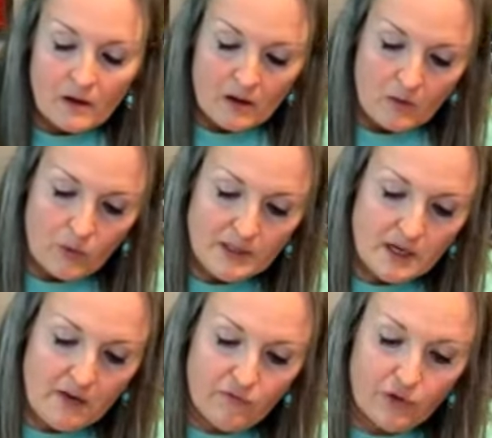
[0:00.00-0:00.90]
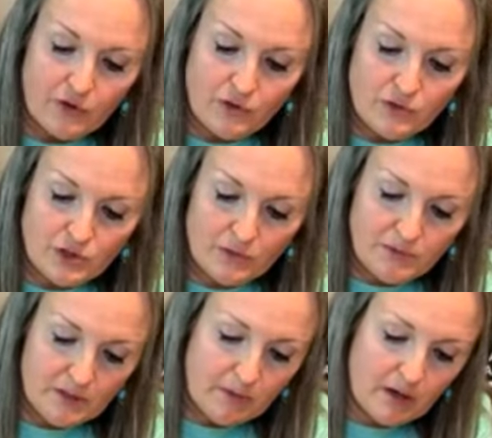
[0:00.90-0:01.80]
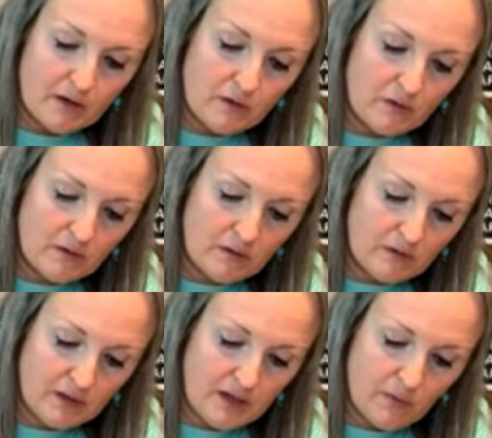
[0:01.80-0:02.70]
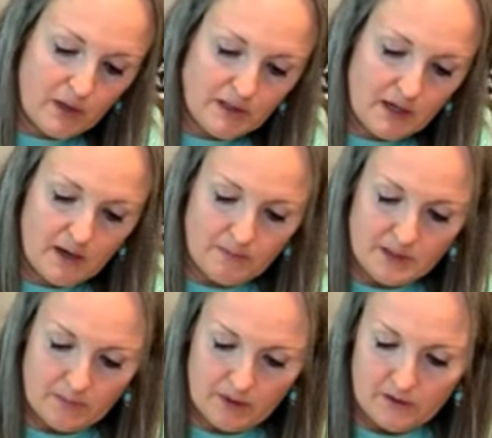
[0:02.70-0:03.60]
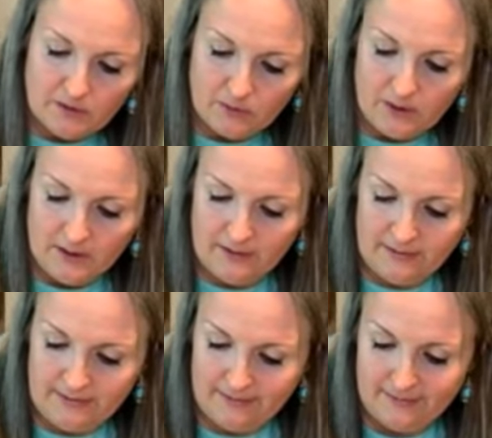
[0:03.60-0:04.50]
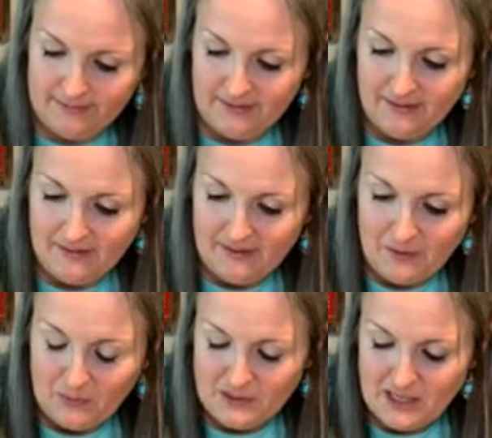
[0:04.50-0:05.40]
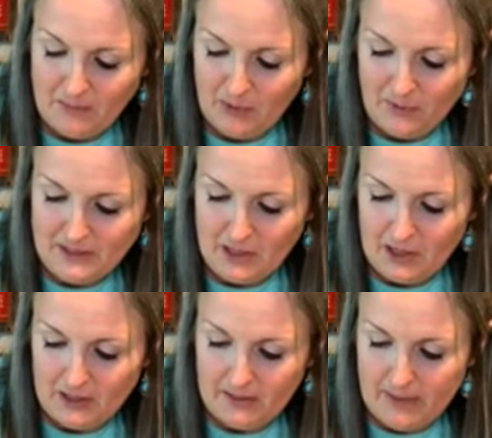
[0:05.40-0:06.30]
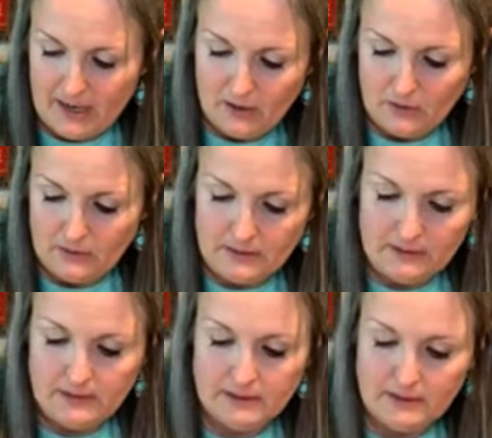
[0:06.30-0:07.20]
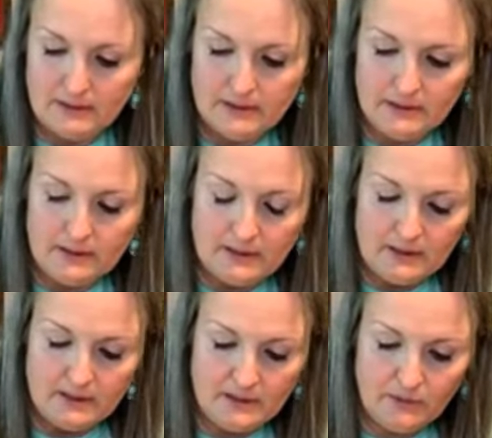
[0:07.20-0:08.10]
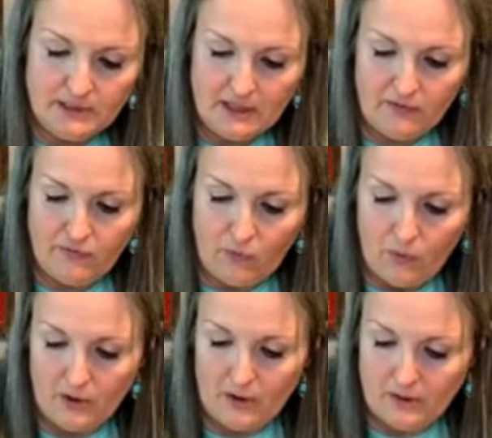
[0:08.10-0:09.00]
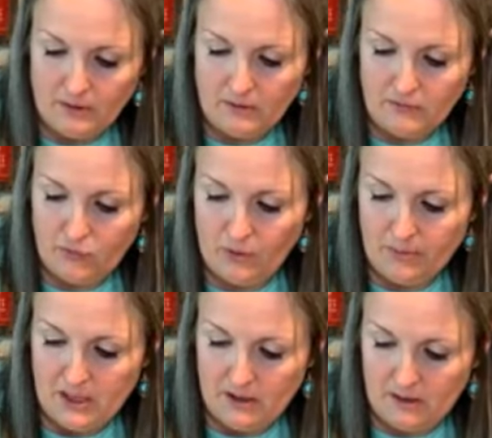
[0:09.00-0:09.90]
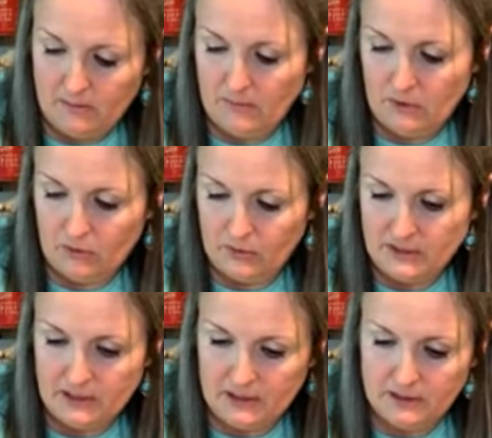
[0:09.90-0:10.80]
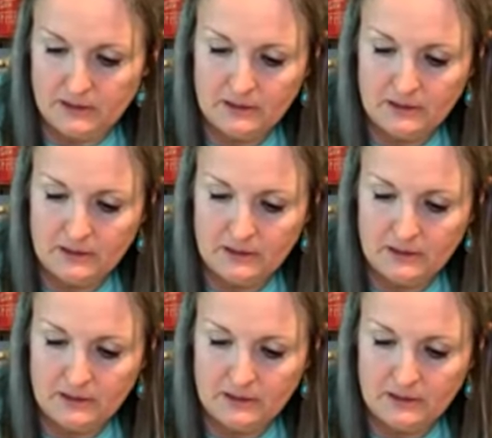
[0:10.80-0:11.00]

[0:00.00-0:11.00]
What time for YouTube tomorrow? Leah, what time tomorrow? What time were we talking about? Did we say 4 p.m. or was it?